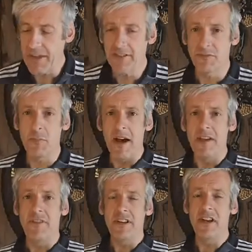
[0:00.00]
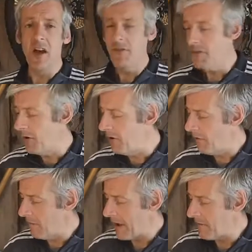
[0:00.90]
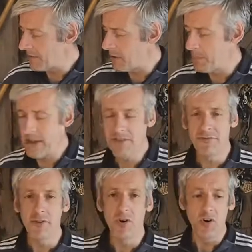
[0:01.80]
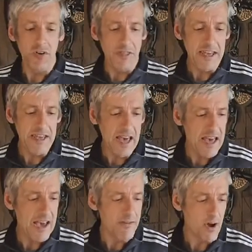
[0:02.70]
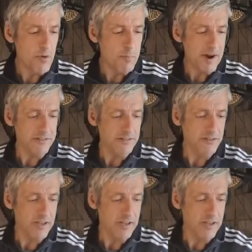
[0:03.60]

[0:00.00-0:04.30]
That's my video for my recipe for the Aeropress.